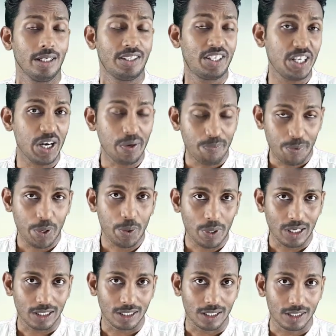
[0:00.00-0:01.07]
Dear
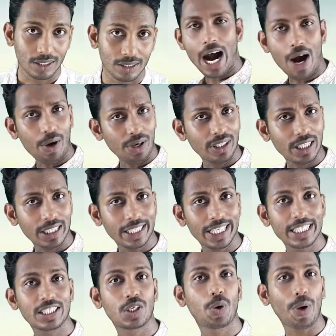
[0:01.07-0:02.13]
viewers, how are the
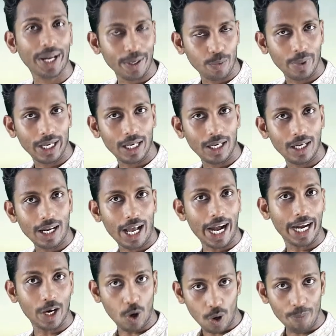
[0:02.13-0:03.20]
things going? Well, I
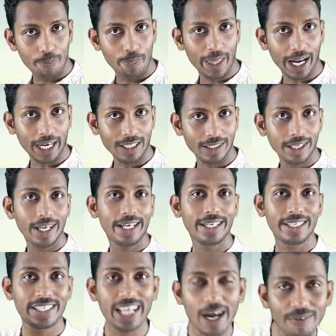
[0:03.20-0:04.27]
hope that
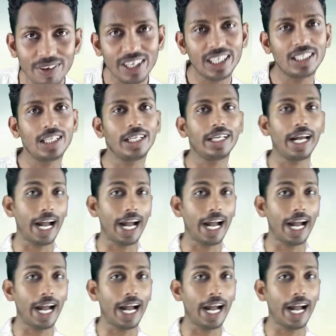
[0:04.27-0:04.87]
definitely